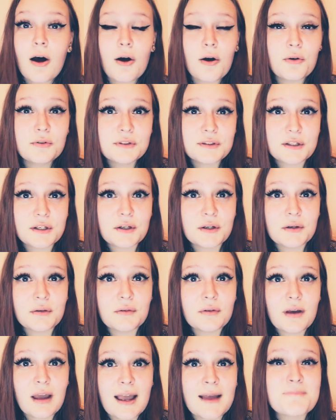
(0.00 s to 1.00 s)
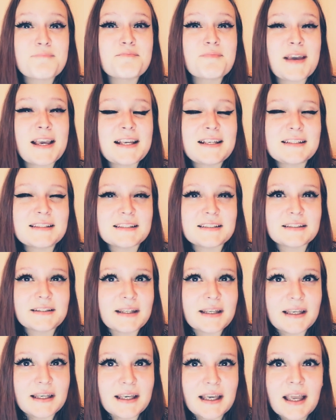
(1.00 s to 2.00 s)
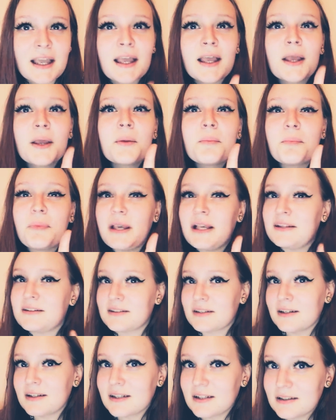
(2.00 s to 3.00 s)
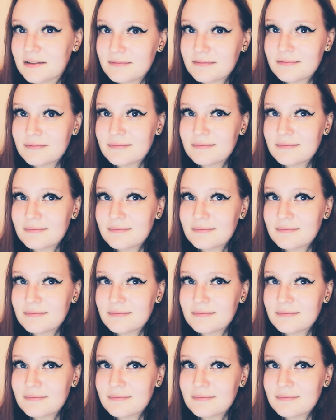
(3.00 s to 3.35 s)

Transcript: Also, amazingly, Pizza Hut.